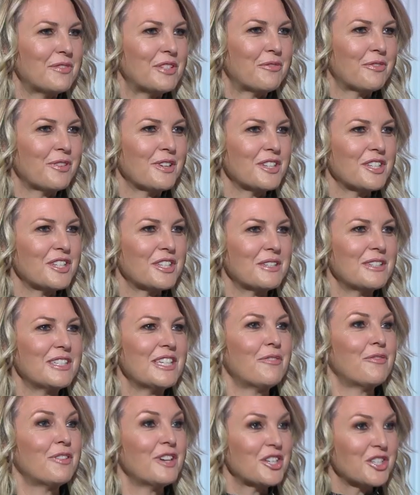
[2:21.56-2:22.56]
different
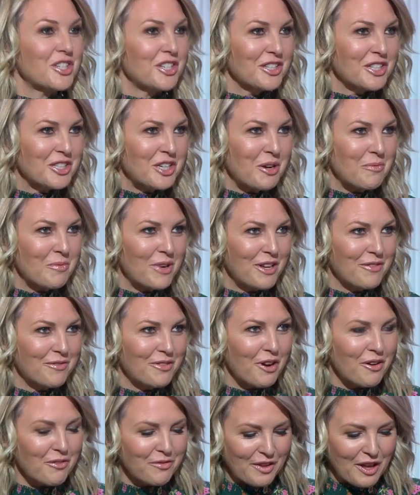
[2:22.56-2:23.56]
definitions, don't we,
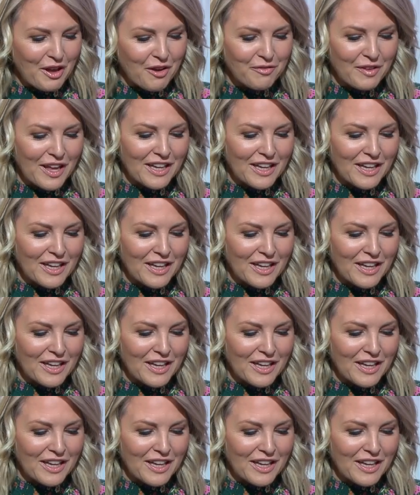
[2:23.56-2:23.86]
of, of, of